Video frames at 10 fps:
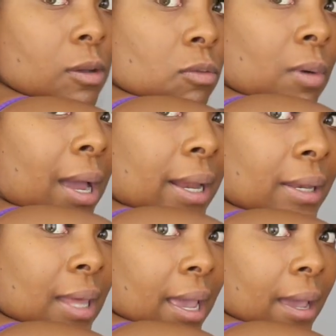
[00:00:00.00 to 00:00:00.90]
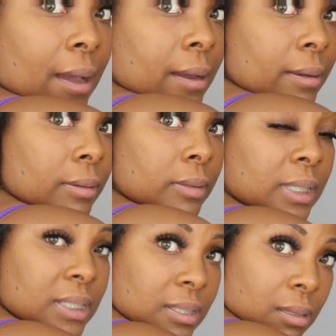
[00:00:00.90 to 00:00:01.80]
Right there.
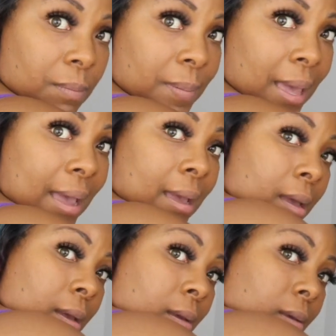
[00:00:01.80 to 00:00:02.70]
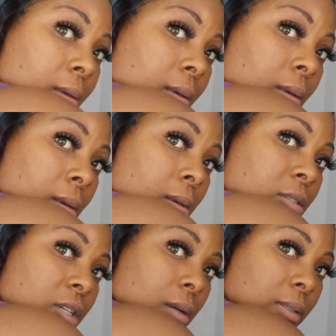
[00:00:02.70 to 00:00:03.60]
This is the back.
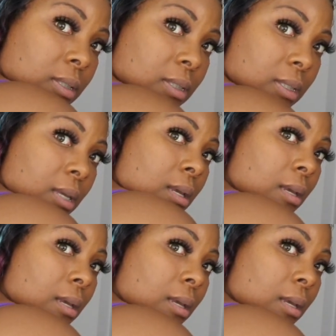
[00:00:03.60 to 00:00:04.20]
So y'all can see.